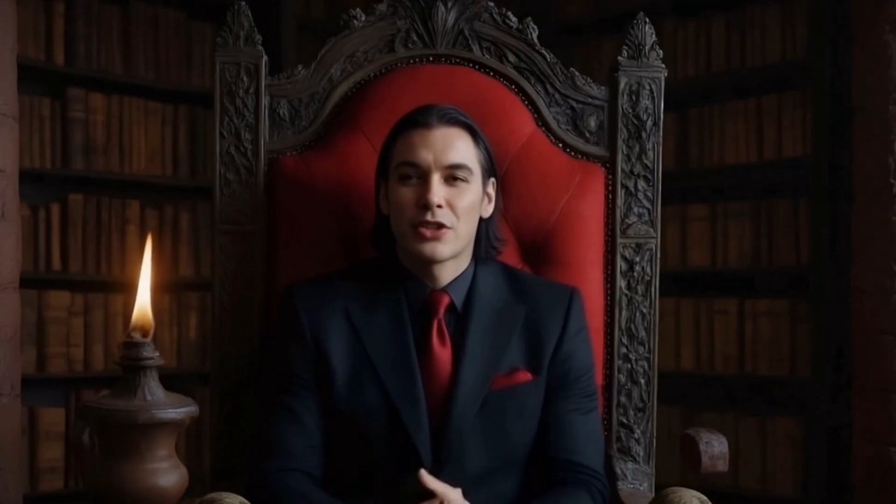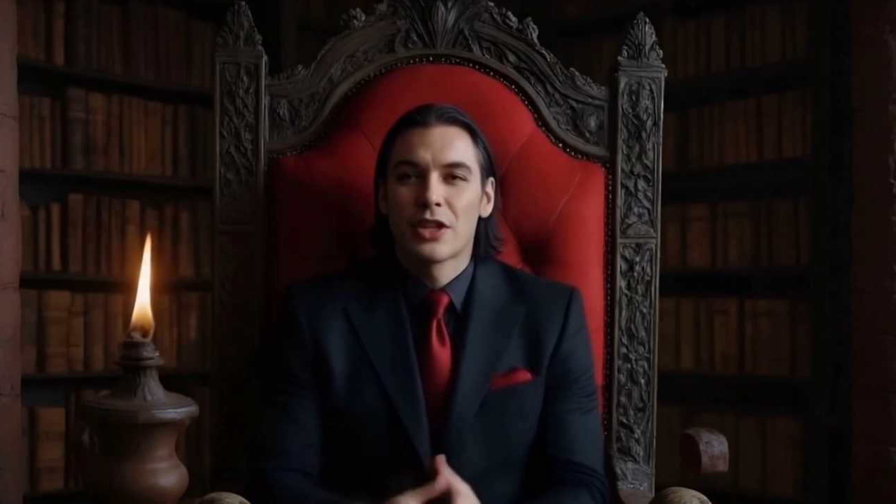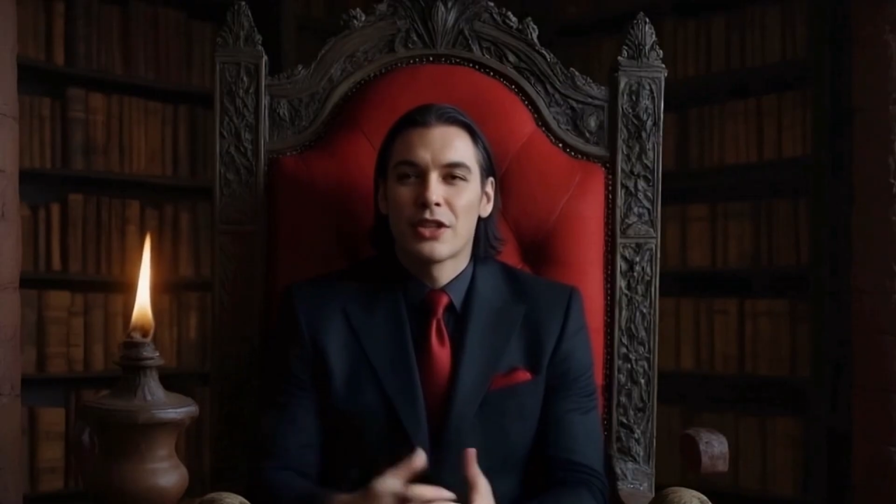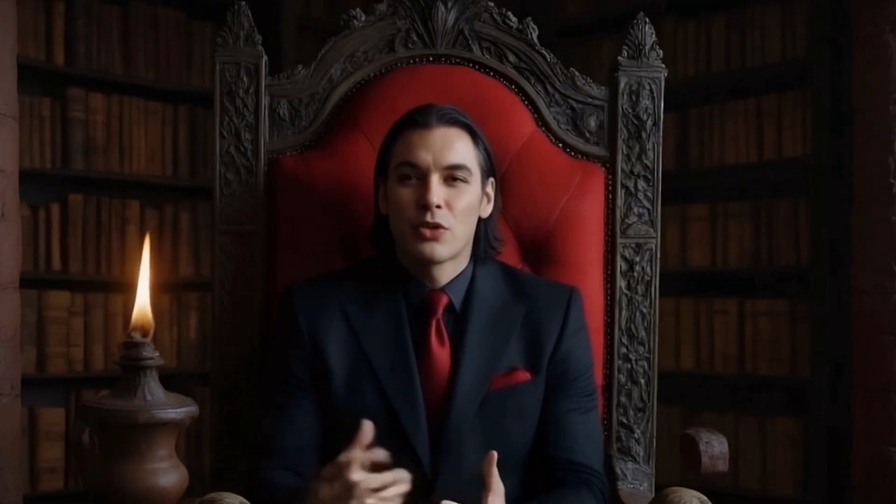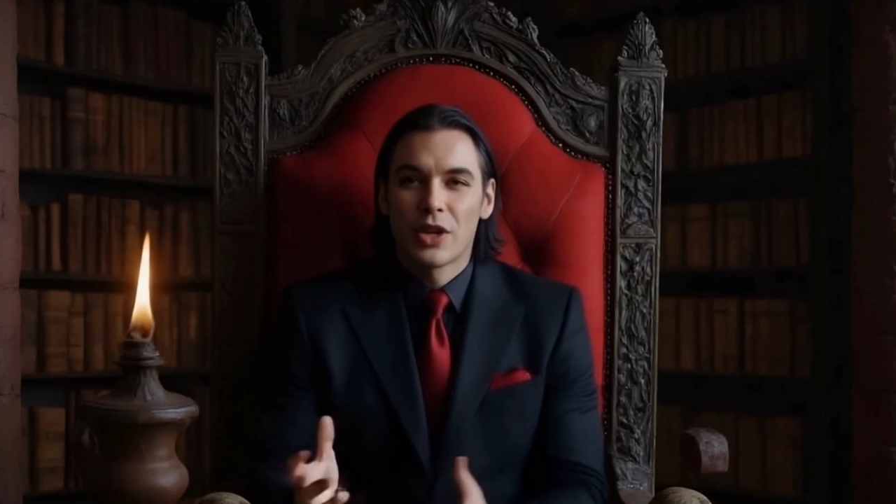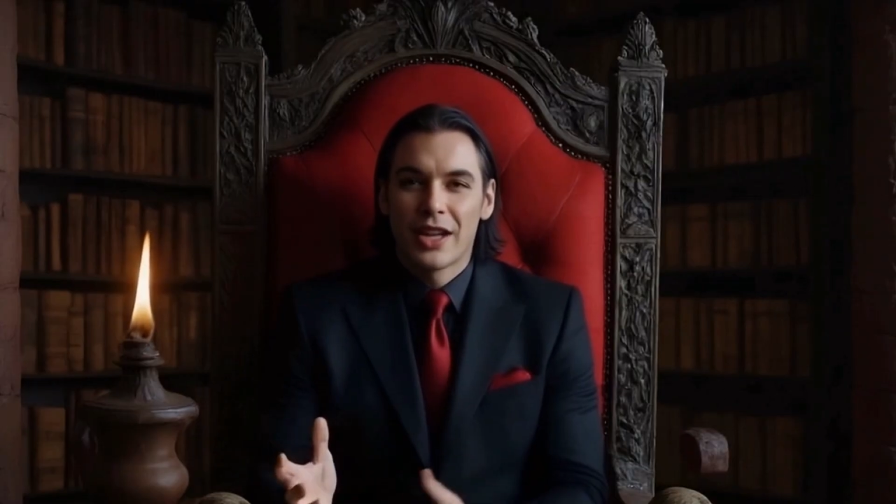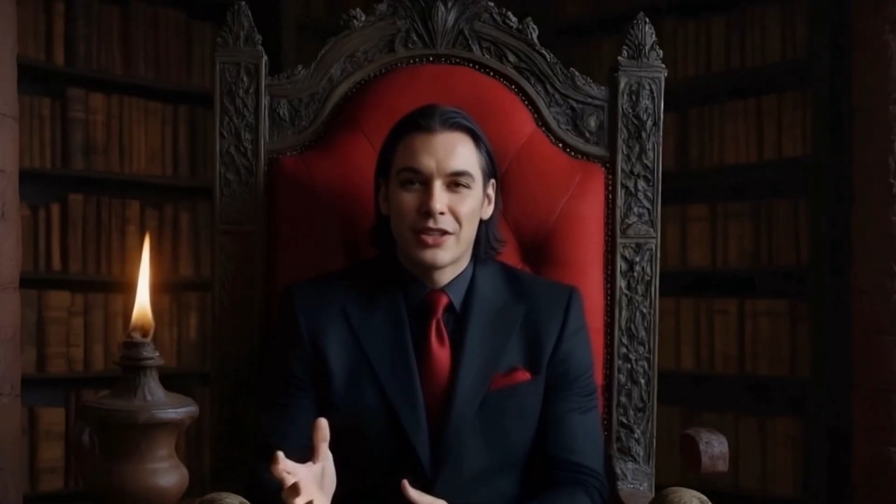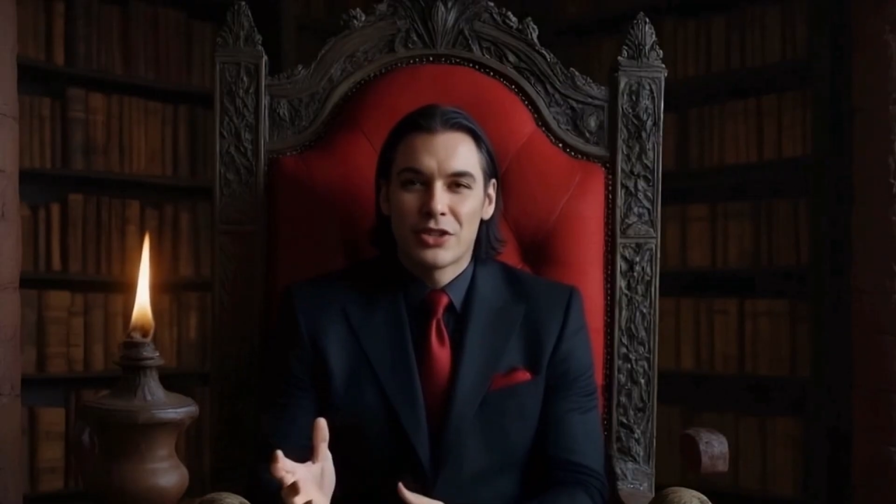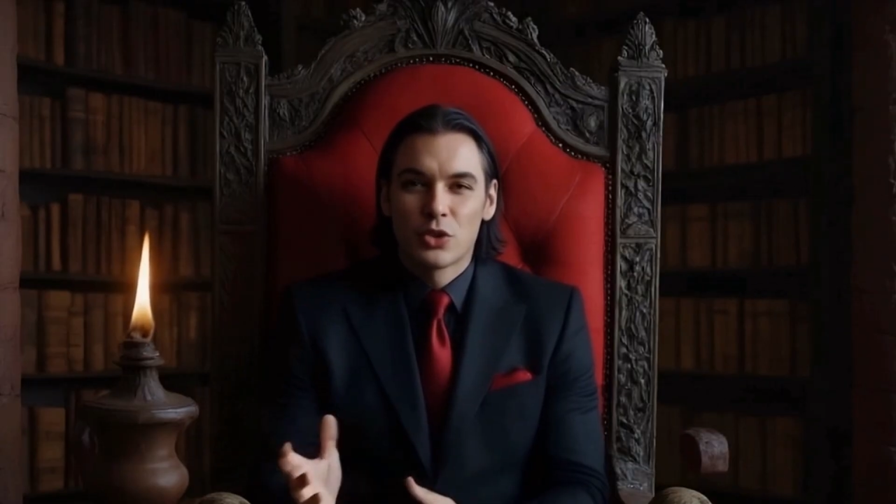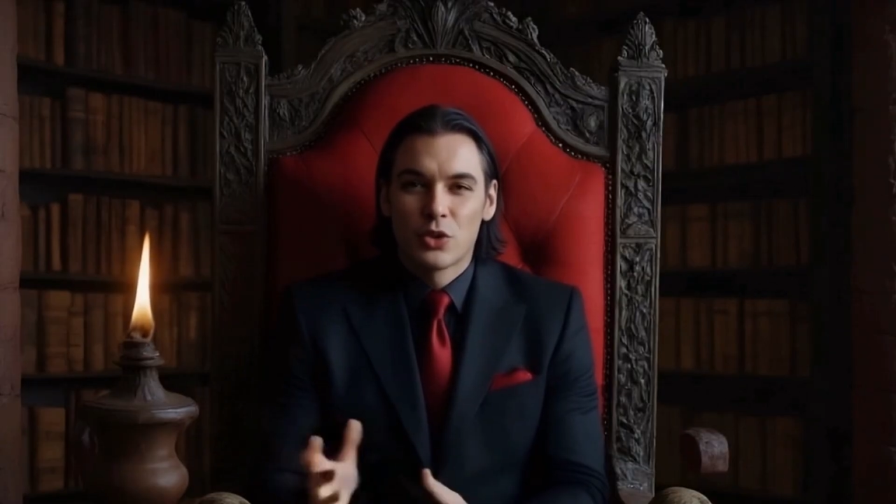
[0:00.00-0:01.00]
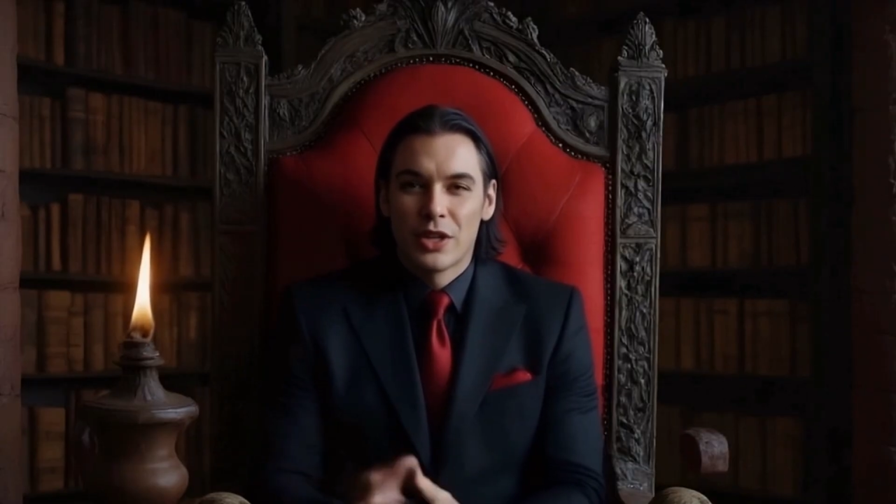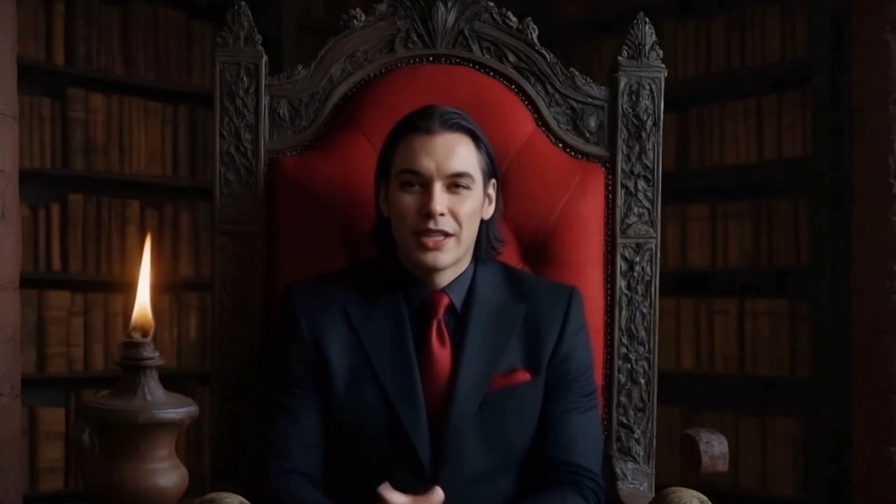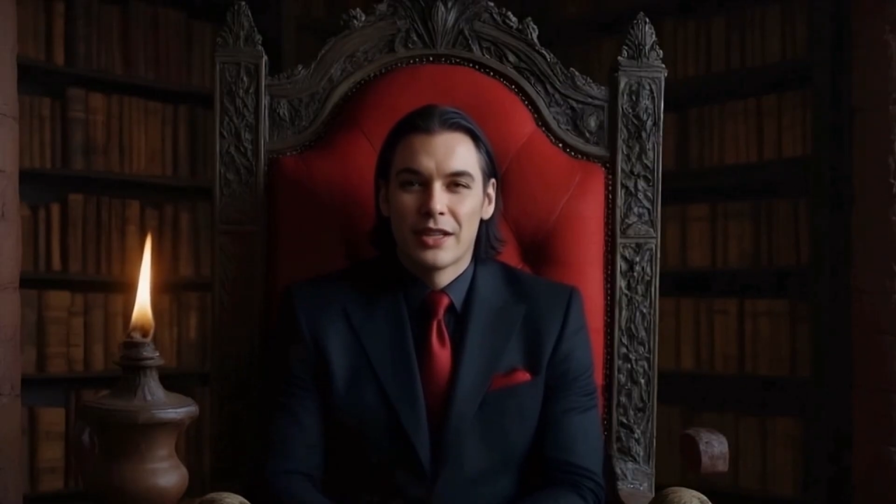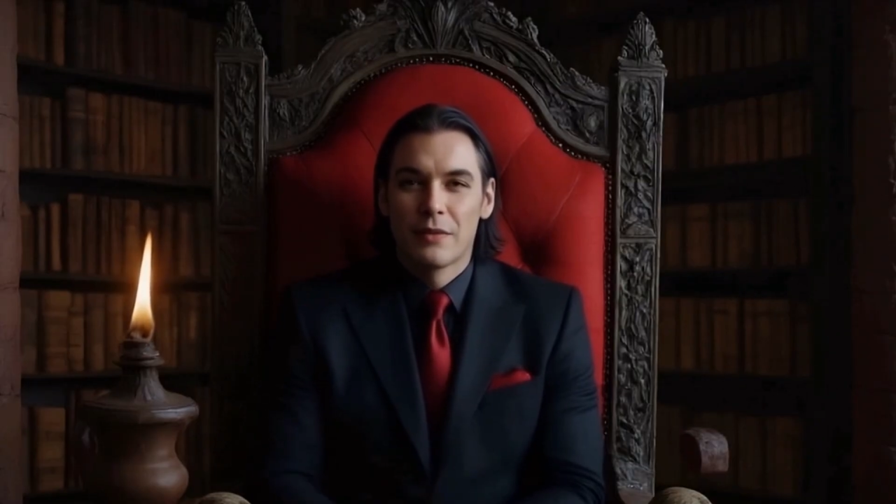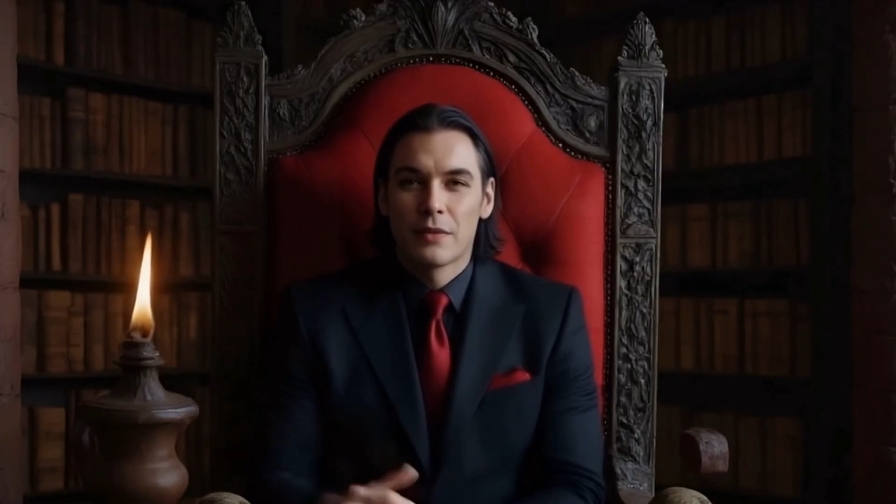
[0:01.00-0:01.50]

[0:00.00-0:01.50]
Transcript: just write a story.